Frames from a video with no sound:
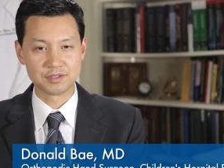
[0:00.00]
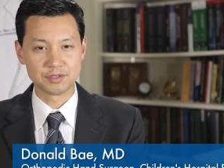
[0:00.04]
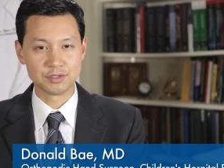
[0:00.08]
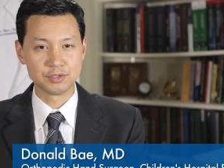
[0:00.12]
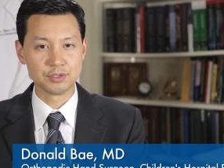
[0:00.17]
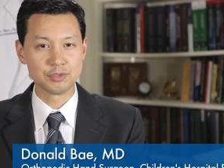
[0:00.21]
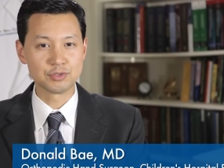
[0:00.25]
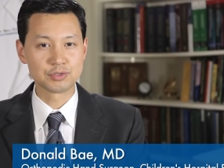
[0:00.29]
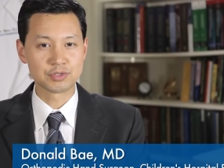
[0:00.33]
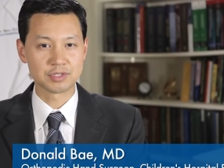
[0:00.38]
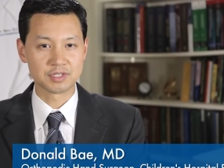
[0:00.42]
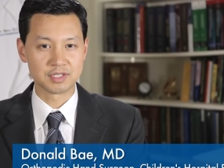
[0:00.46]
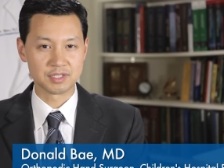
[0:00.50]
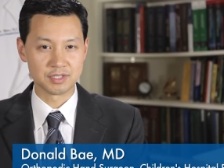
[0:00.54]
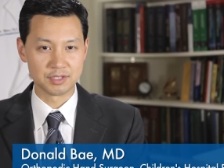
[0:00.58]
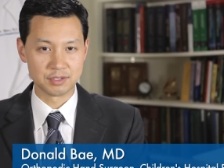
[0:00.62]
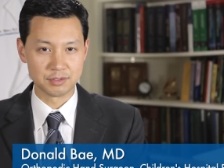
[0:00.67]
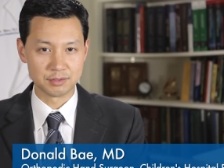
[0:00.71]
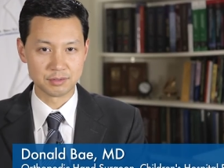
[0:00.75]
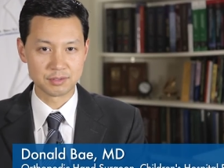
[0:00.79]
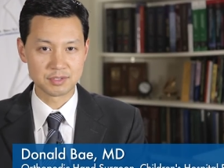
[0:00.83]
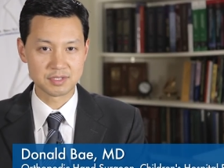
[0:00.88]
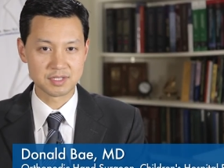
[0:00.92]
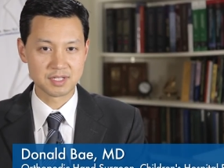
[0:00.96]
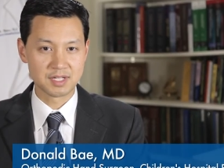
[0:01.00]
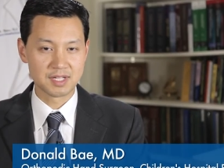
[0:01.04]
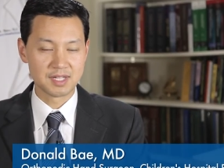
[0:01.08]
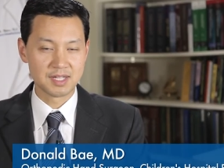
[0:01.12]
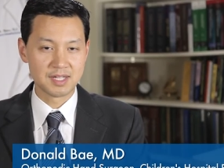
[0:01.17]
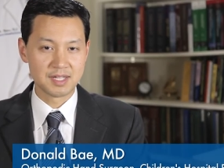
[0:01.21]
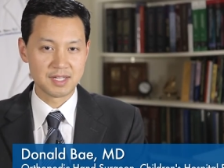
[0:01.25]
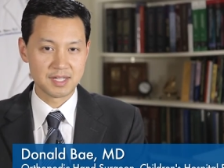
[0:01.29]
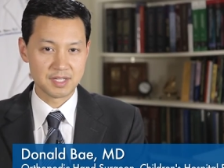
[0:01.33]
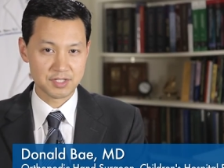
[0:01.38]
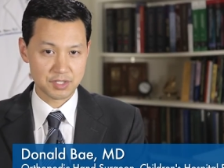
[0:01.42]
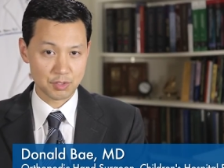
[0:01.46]
usually used,
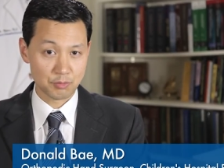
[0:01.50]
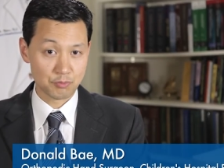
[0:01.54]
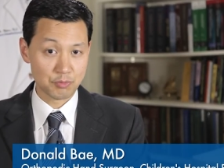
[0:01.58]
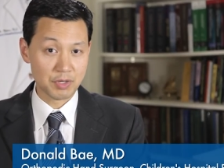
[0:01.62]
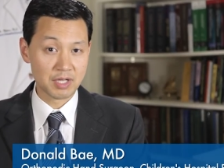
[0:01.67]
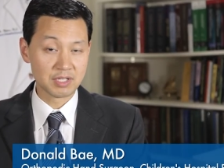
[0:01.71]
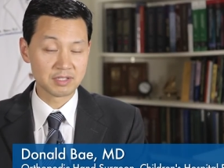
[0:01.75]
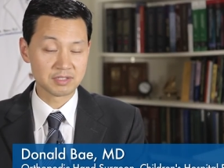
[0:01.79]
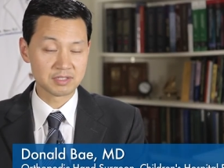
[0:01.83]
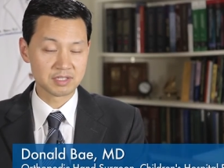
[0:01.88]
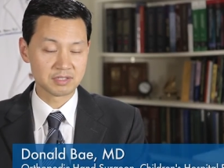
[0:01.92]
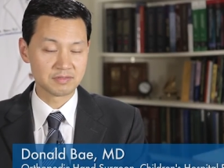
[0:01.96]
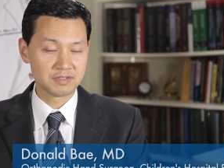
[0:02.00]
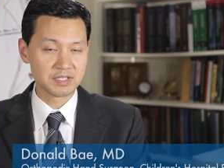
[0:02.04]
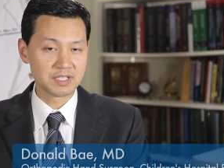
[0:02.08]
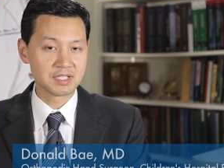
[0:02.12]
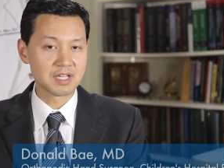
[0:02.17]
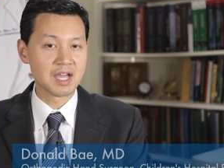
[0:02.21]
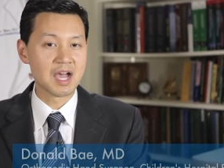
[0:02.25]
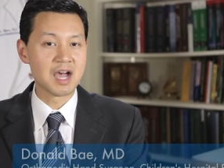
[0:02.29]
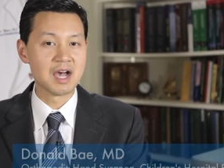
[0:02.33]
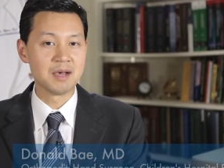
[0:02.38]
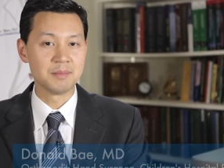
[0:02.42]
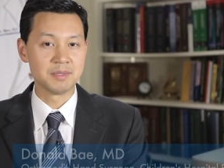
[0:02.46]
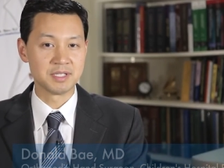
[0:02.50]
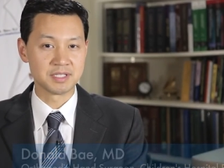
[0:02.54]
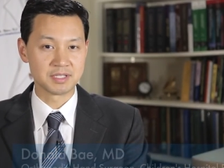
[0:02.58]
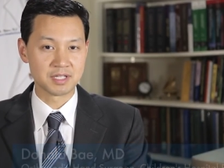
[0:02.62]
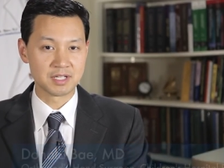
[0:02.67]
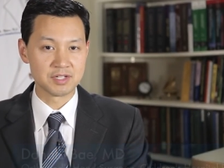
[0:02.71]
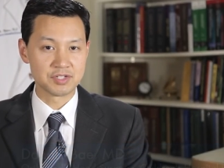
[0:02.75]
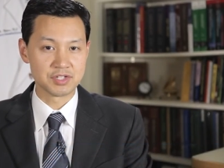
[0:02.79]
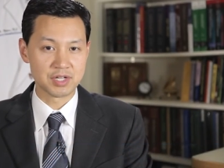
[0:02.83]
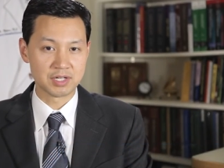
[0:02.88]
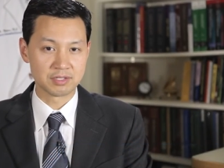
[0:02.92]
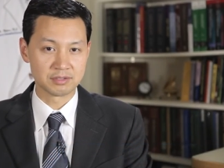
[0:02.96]
is a relatively common
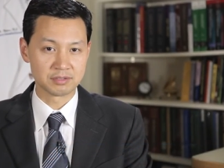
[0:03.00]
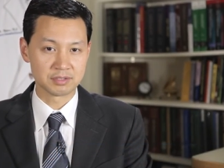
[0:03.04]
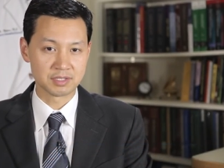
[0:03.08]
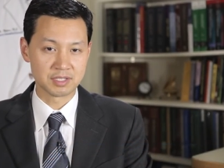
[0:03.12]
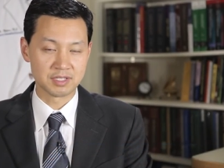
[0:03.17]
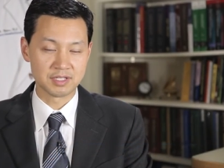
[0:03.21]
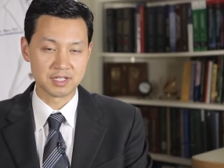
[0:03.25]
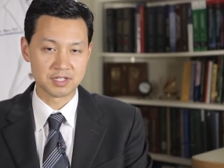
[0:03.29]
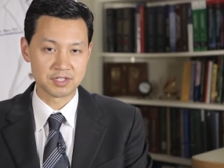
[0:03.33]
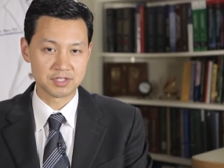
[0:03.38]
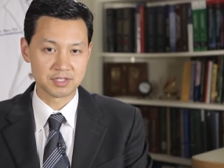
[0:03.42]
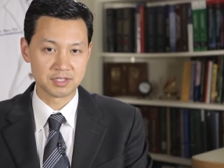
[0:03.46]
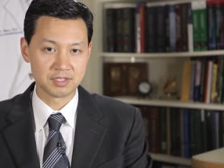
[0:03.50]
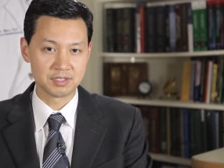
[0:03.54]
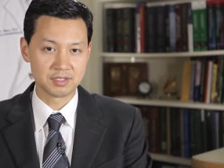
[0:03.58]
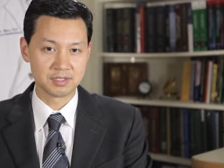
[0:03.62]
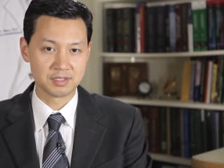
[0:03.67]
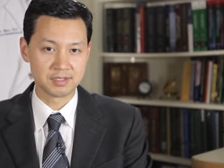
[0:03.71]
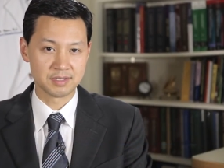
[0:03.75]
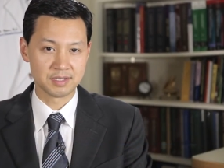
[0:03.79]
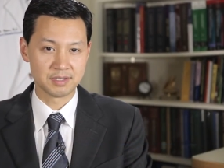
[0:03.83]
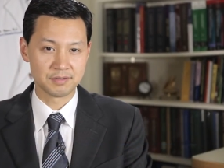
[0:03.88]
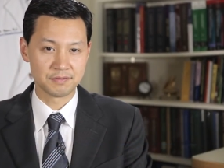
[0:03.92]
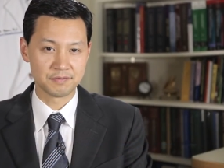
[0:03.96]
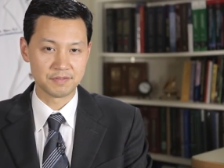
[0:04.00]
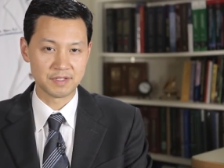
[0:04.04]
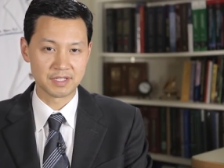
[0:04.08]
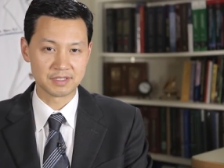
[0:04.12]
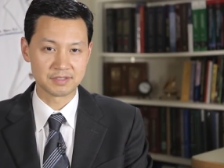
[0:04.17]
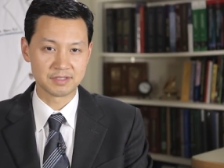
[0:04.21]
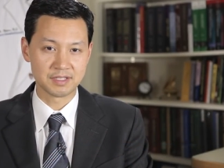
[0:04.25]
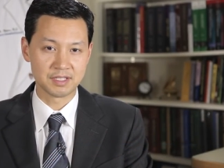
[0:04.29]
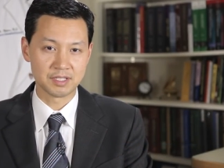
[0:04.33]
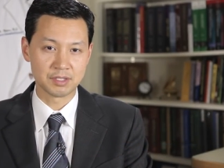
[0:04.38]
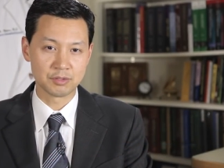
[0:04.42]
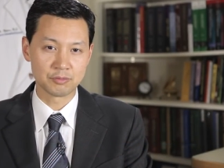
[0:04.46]
congenital condition
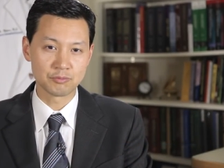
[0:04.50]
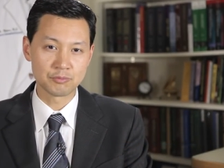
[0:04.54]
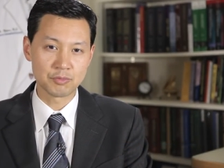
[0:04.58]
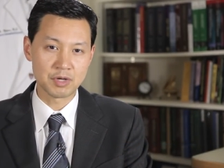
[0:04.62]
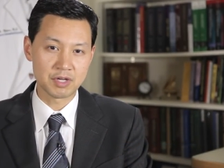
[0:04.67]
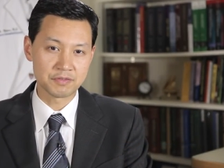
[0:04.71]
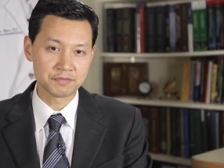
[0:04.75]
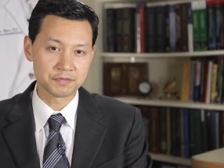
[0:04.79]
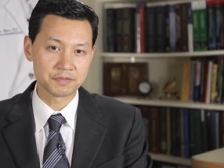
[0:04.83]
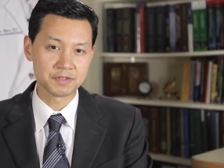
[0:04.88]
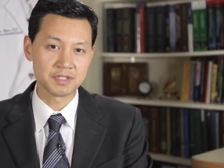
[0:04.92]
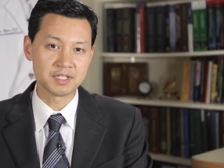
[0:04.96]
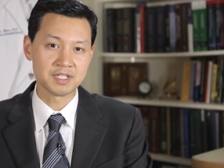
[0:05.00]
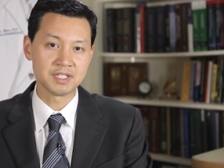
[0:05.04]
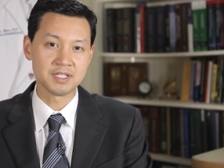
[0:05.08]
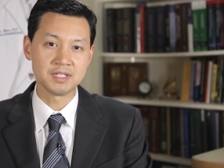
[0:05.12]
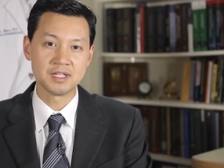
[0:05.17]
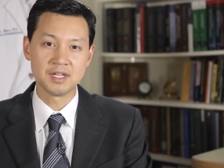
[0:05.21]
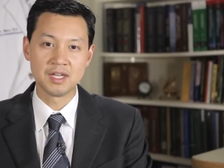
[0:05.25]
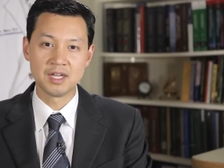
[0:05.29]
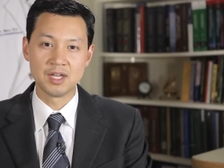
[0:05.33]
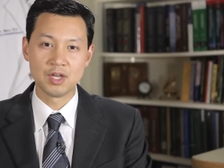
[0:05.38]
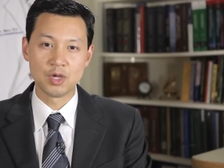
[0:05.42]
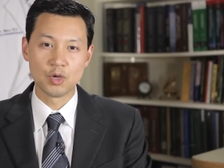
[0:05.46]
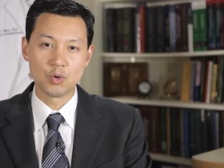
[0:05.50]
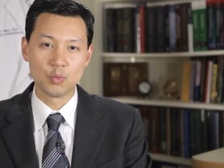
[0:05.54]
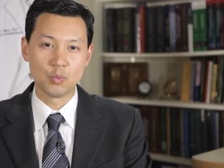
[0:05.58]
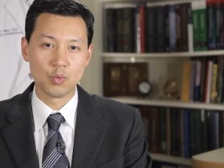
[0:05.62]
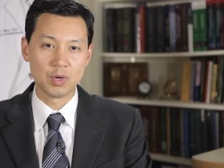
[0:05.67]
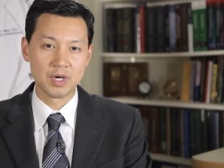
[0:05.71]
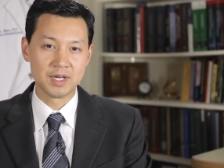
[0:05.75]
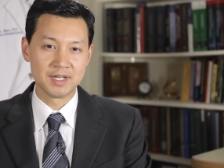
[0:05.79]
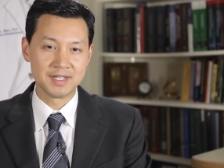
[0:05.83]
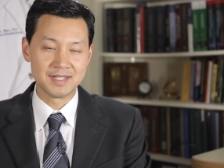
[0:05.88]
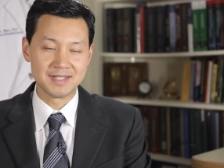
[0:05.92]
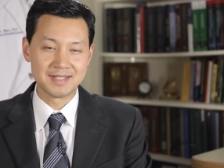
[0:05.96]
affecting roughly
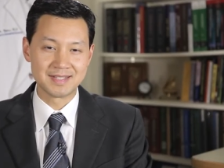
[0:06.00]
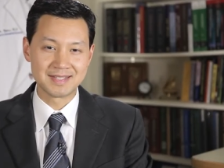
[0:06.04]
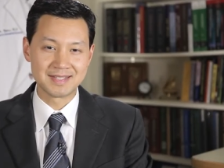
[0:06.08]
1 in